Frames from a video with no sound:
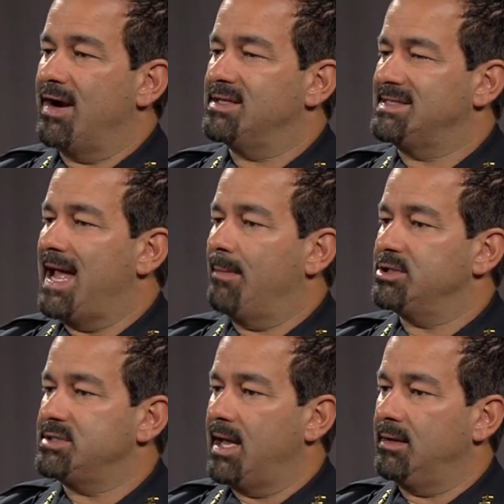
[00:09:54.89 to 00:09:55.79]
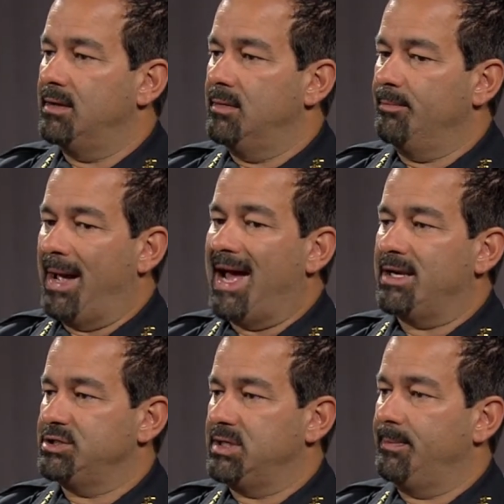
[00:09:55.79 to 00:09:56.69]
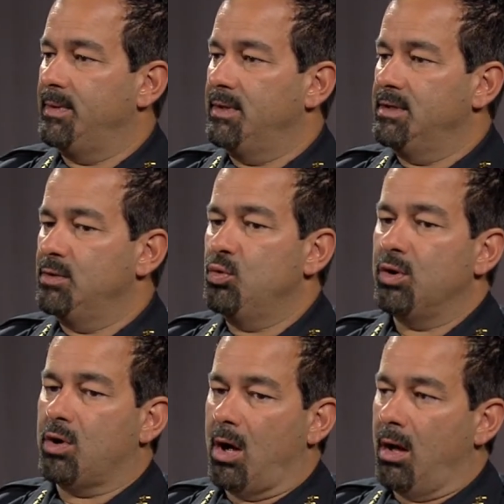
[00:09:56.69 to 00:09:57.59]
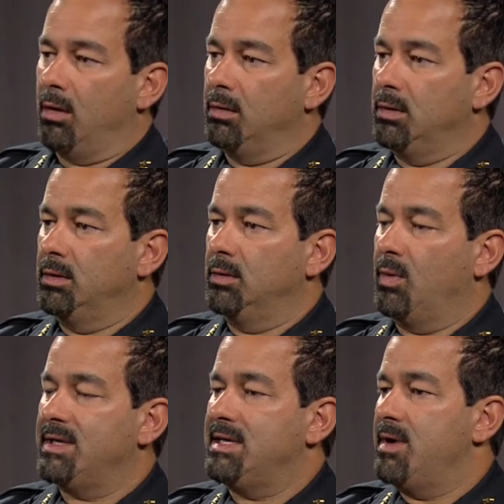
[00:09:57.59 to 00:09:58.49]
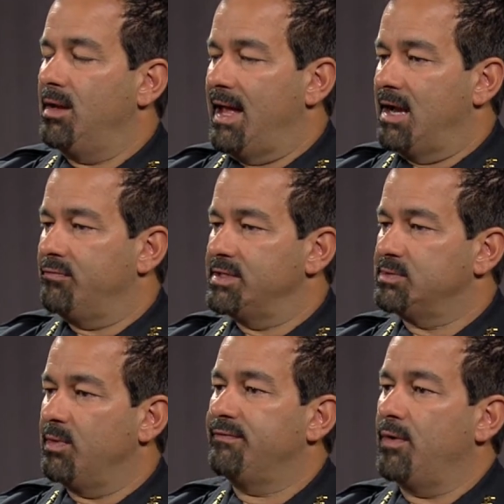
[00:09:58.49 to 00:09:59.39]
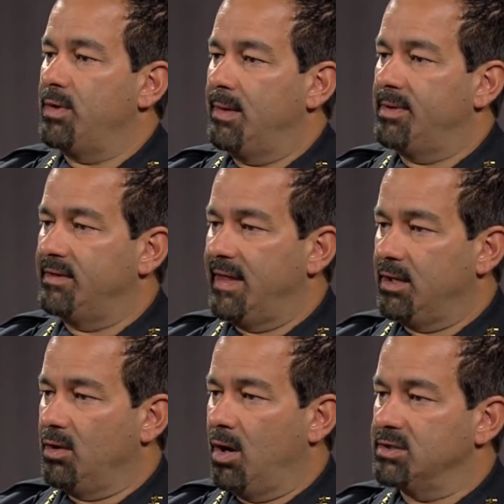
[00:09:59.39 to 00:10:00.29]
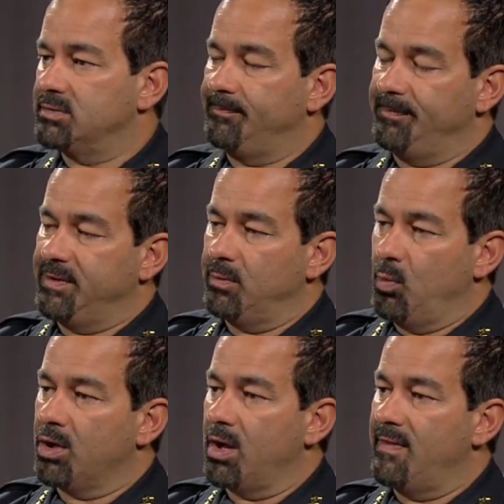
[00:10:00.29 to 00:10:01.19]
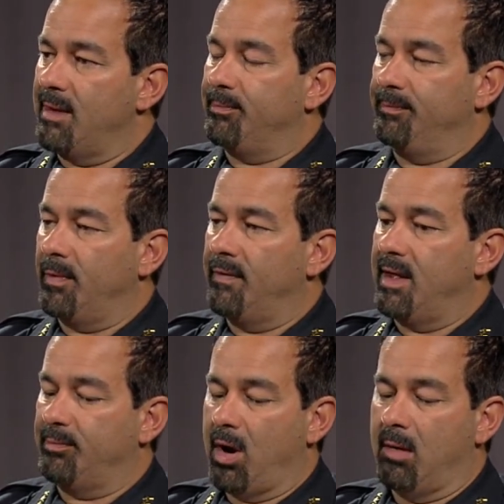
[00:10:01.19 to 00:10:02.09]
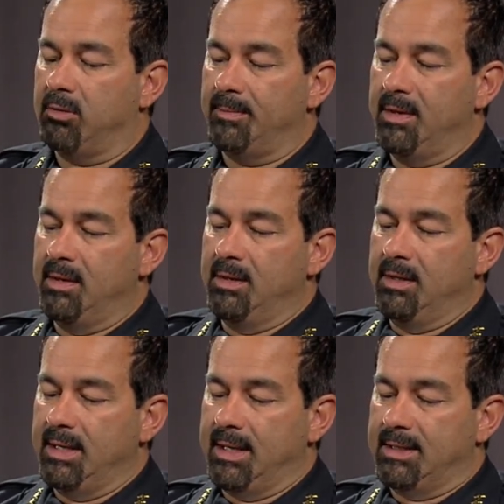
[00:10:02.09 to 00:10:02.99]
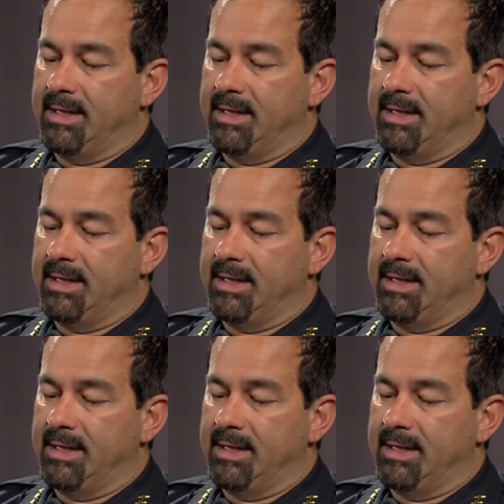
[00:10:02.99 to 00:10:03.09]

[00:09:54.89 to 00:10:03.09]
to establish that partnership, who to call, what email address, what phone number that they can call to, you know, work on that problem. And